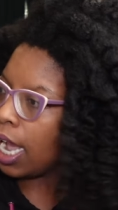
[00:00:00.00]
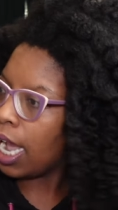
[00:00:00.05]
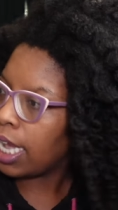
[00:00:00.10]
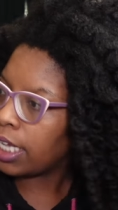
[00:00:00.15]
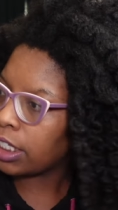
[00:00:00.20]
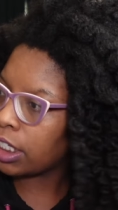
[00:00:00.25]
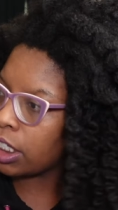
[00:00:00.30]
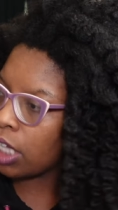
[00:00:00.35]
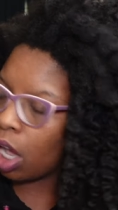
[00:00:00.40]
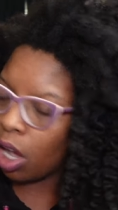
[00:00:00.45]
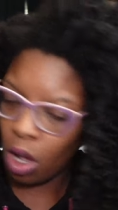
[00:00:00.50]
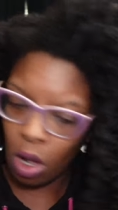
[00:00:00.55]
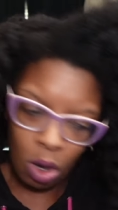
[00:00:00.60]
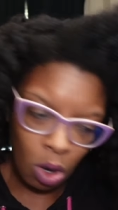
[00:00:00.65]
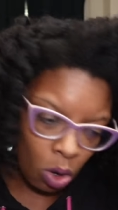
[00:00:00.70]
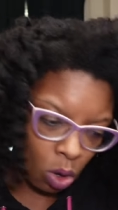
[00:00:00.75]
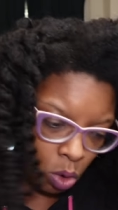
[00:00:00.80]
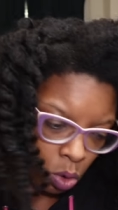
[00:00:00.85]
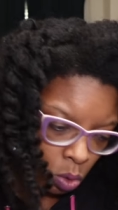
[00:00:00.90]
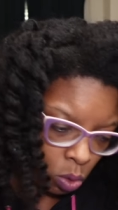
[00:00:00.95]
And
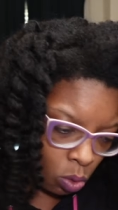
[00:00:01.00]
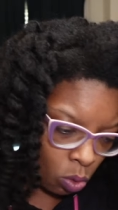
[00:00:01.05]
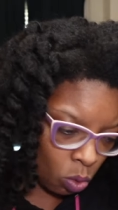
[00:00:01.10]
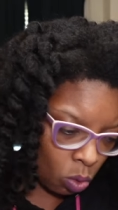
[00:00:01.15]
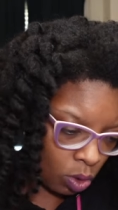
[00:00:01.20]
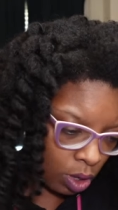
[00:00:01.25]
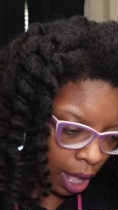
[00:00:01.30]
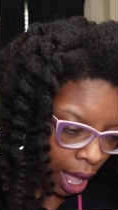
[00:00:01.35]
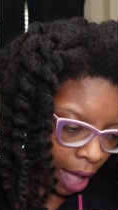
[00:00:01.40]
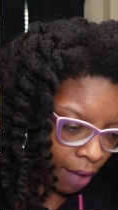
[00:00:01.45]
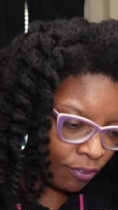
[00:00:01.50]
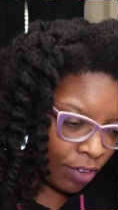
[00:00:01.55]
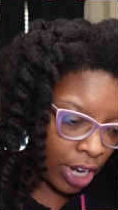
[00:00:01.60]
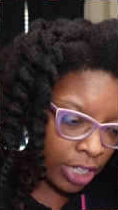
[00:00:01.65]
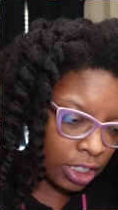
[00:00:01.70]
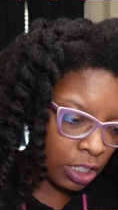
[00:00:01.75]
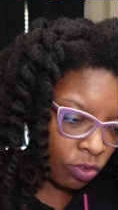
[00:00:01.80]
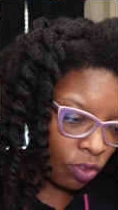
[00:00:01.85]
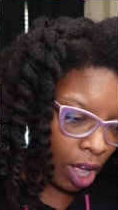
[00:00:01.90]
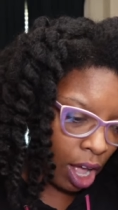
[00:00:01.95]
so
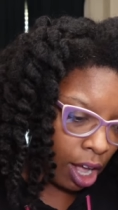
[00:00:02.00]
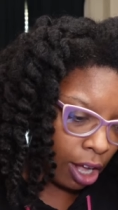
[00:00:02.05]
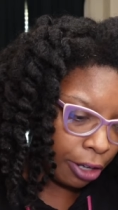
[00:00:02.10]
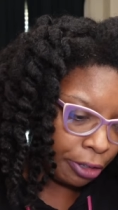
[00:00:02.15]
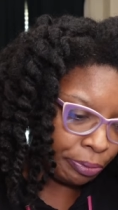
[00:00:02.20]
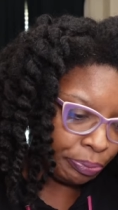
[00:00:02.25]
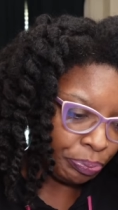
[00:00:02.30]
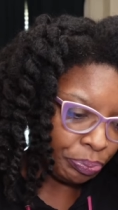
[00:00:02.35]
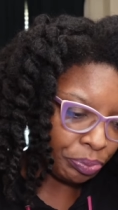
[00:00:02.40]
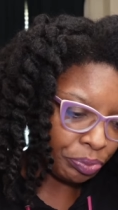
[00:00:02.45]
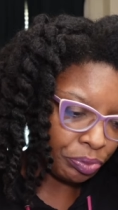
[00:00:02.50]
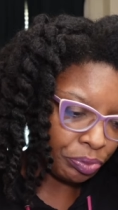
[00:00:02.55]
First of all,